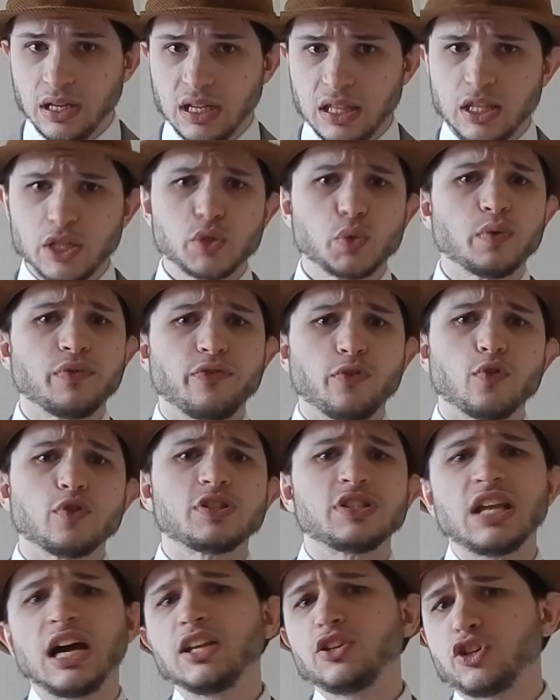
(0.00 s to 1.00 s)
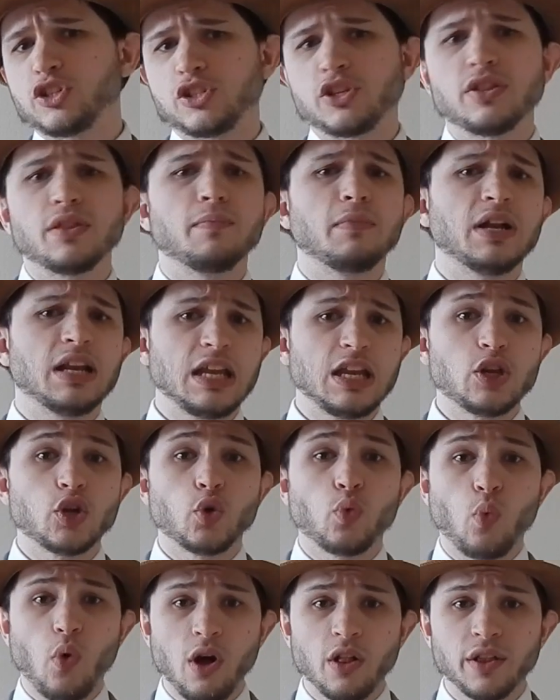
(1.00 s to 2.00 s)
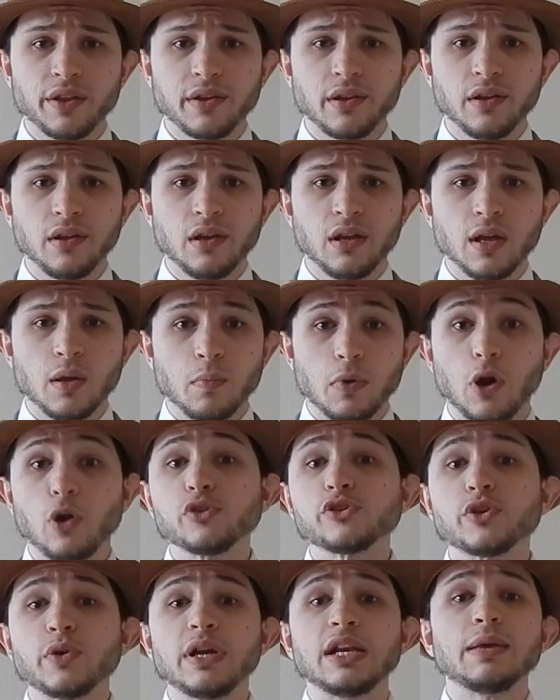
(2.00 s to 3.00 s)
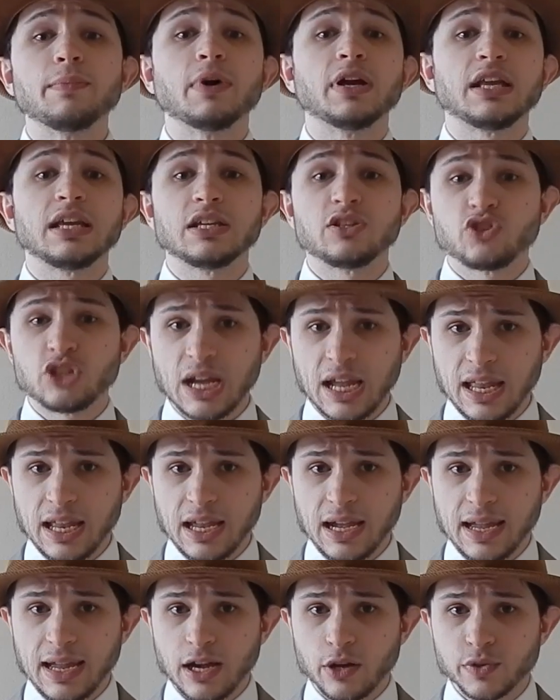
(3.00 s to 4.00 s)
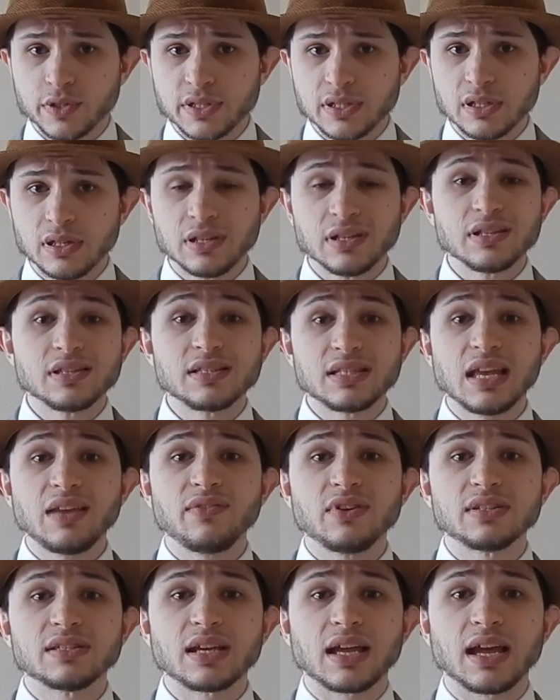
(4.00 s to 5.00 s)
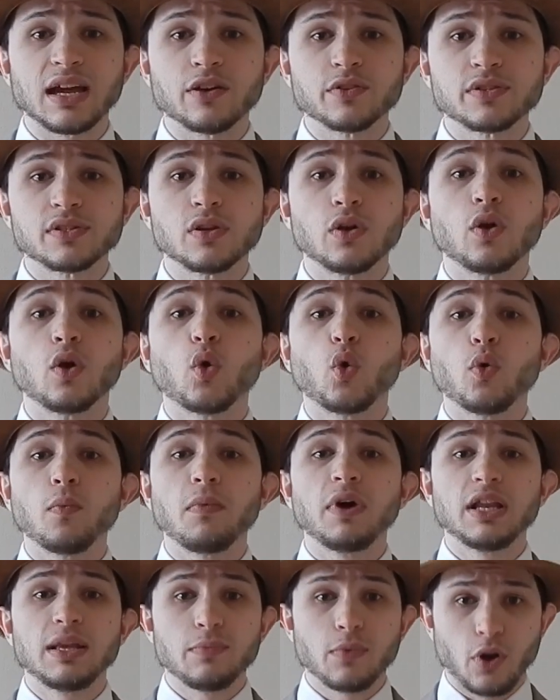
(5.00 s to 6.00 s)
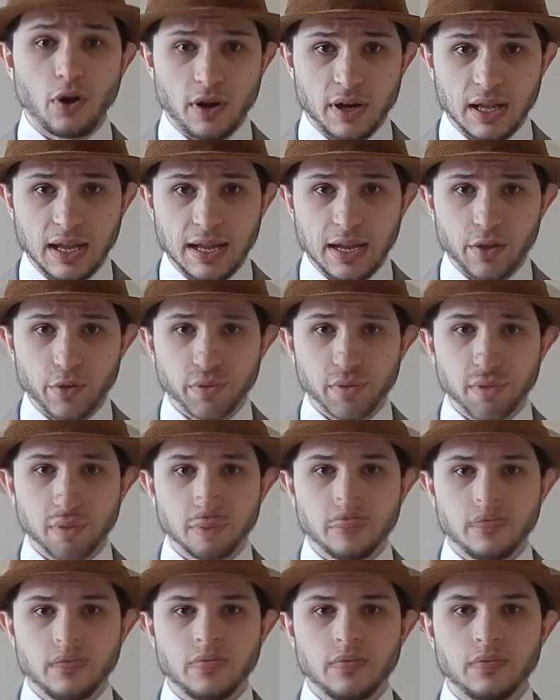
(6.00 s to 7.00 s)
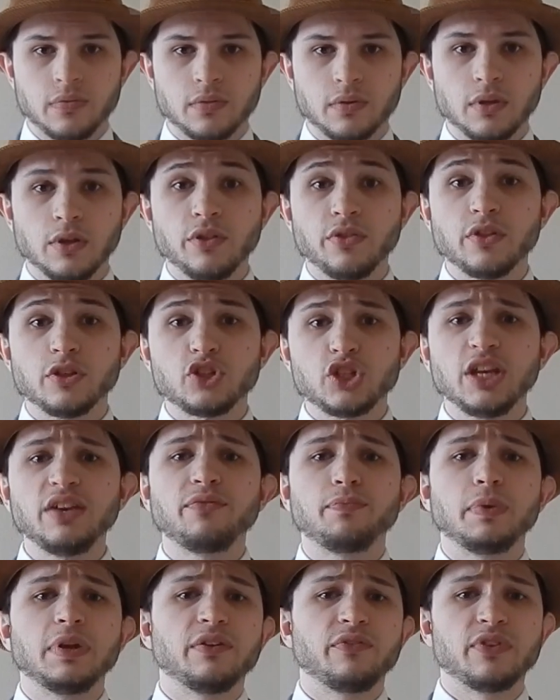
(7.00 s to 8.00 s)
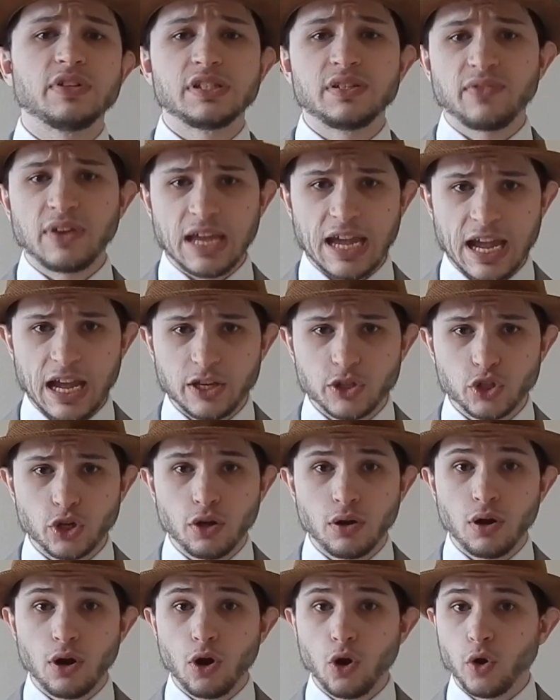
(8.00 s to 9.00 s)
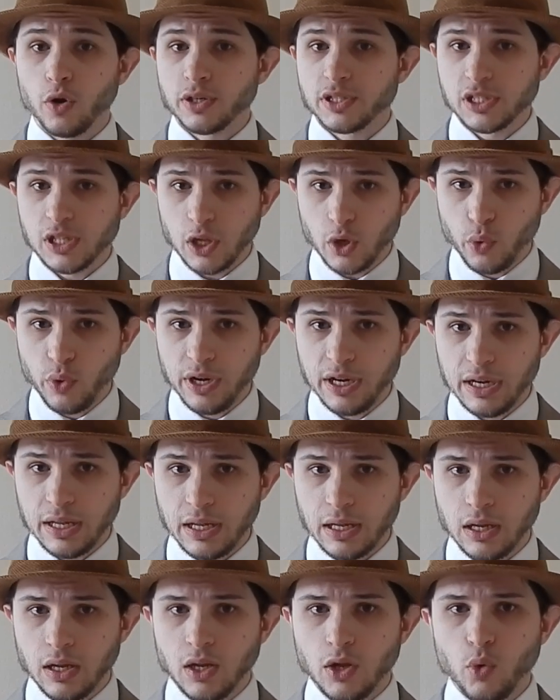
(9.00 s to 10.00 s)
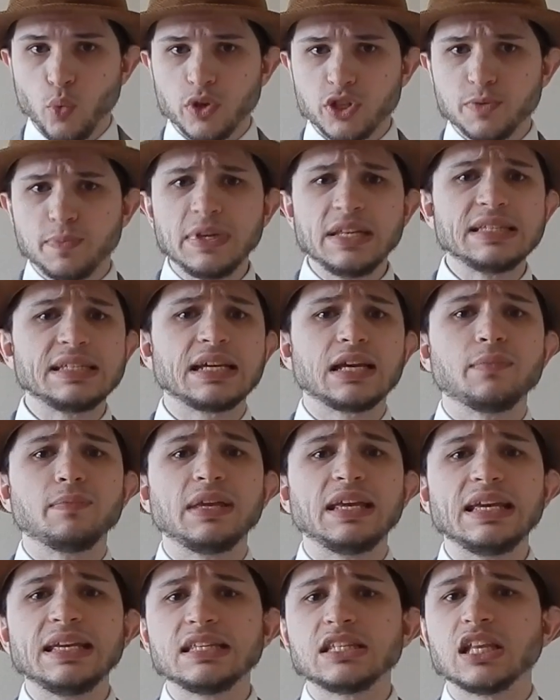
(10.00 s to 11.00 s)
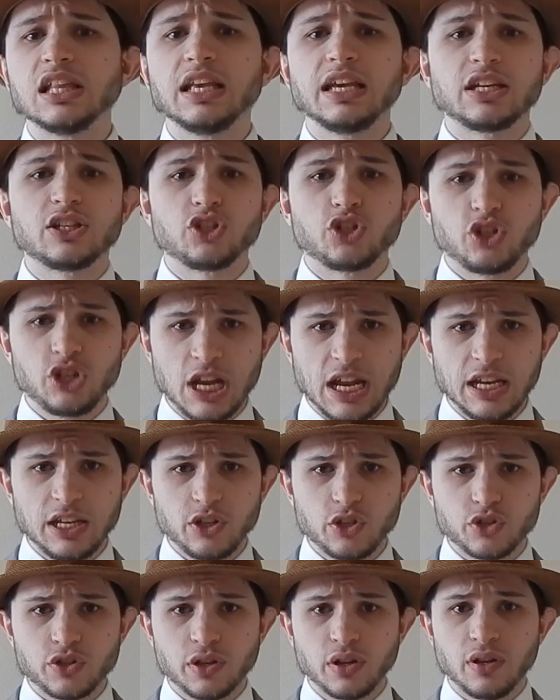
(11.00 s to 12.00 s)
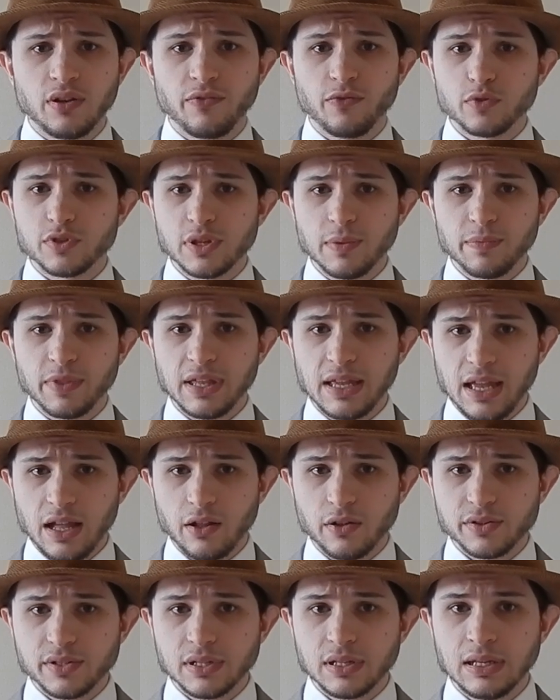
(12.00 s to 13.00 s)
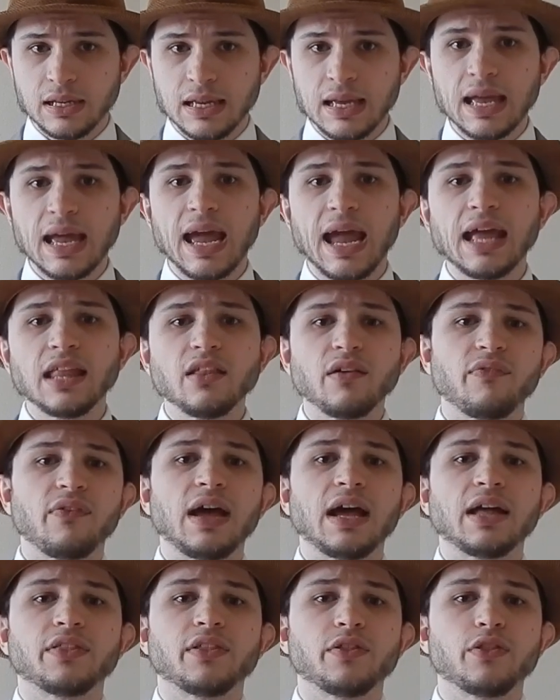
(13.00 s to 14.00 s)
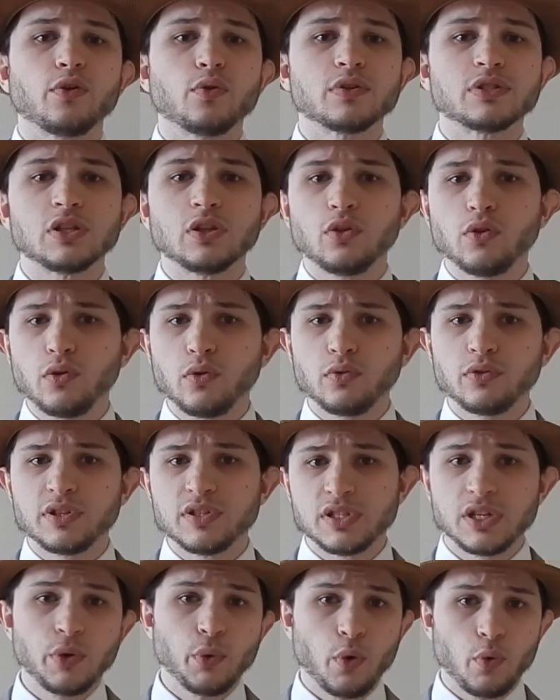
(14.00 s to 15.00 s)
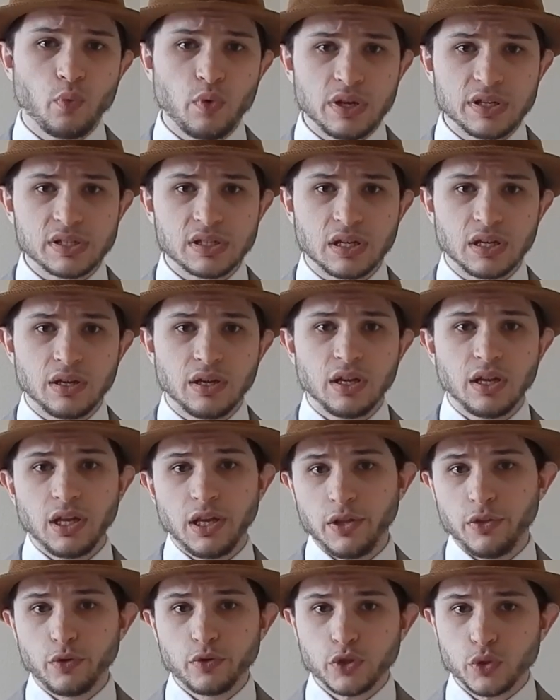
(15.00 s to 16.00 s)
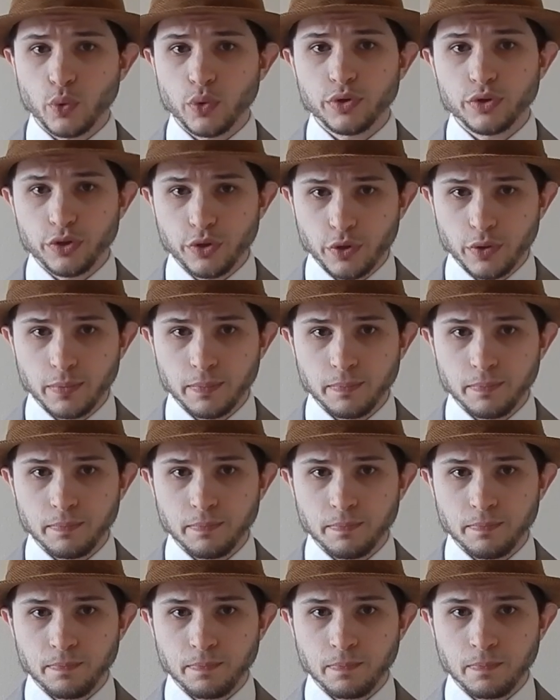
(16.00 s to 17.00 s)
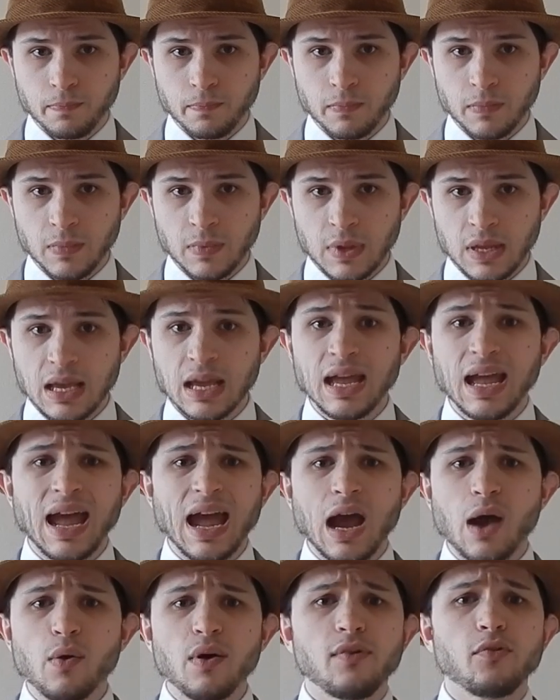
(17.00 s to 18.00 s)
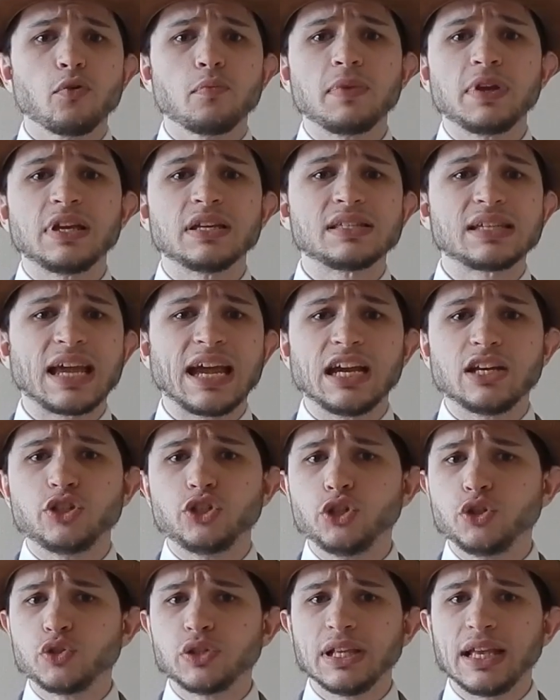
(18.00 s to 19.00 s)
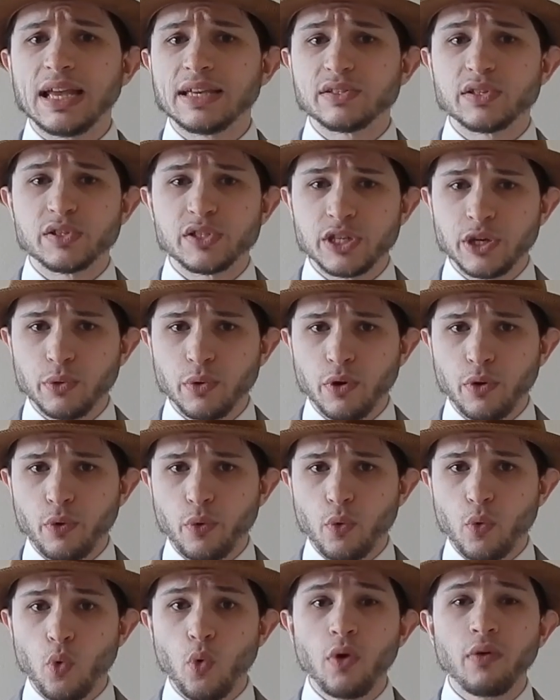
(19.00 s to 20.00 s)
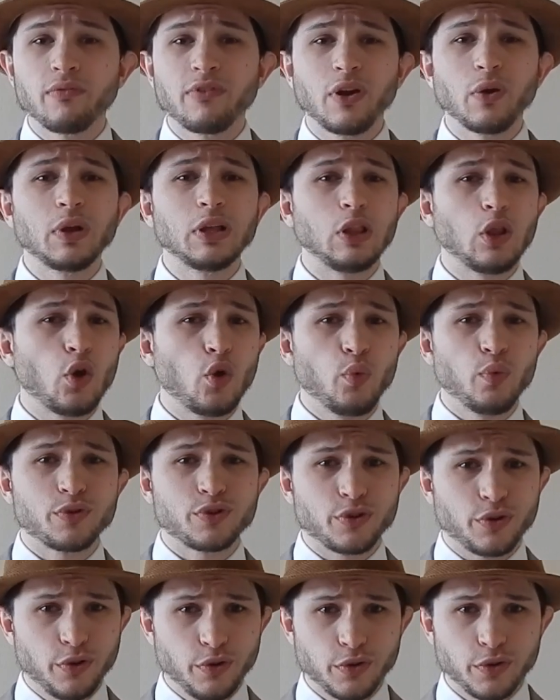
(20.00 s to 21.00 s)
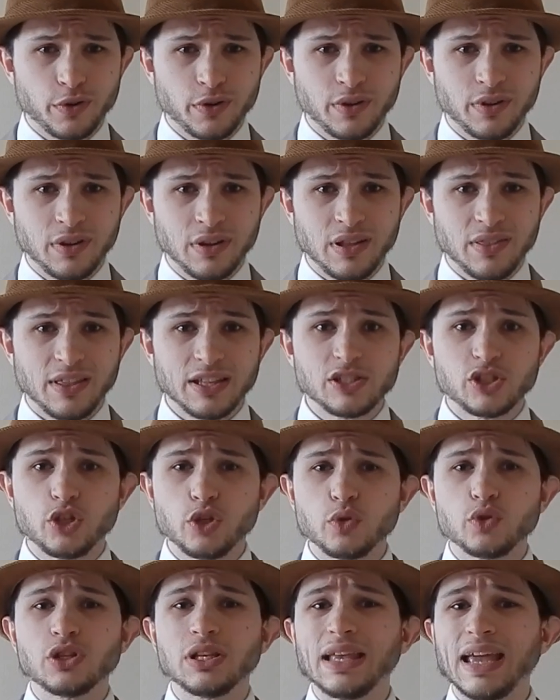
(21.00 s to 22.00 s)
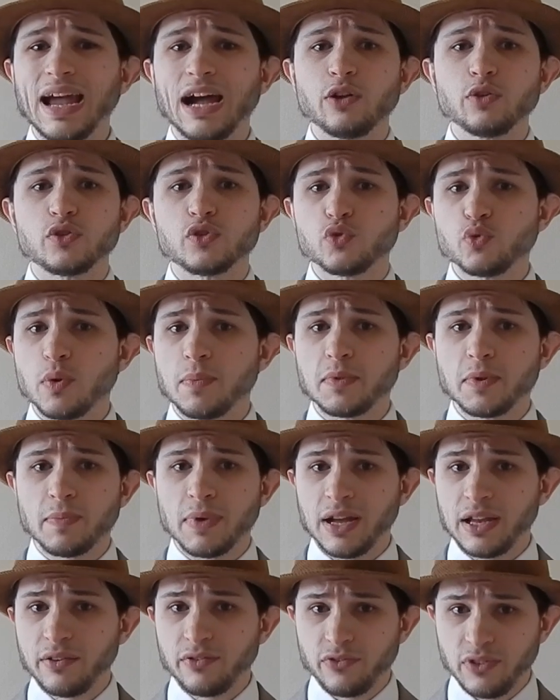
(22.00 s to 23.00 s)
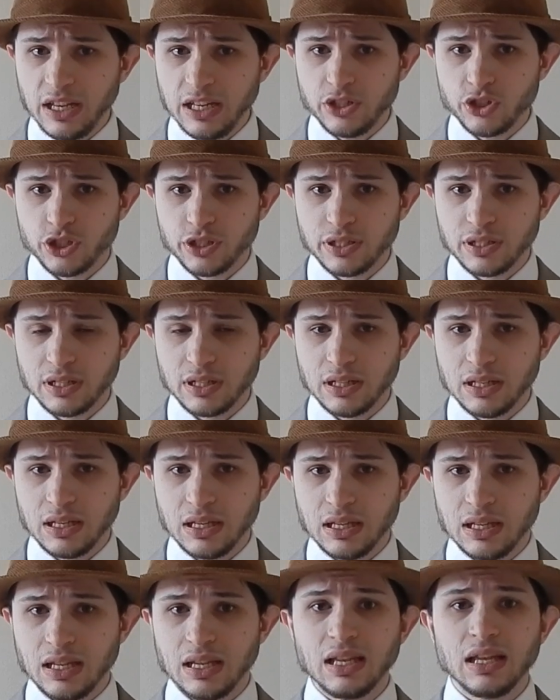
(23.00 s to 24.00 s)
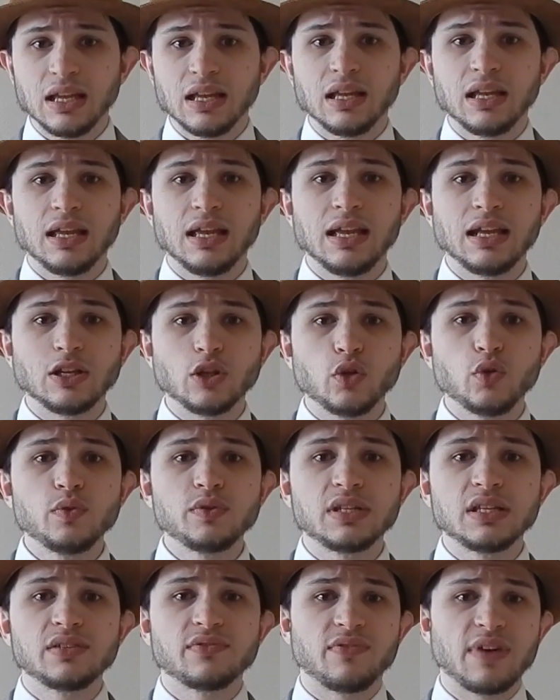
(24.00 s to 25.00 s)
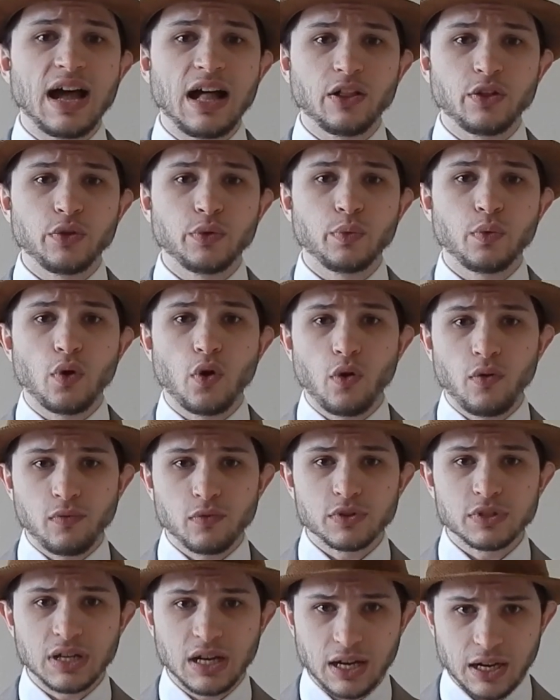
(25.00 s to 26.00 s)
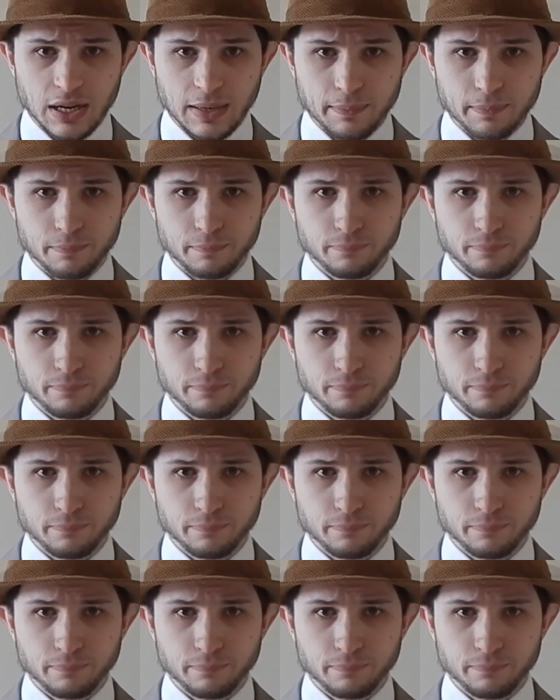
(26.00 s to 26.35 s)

This refers not just to the money in your wallet, but also any money in checking accounts, savings accounts, or money market accounts. The chief benefits of cash are its liquidity, which means it can be easily exchanged for something else, and the fact that there is little to zero risk in the short term. However, because cash usually has a zero or very low return that's usually outstripped by inflation, it loses value over time.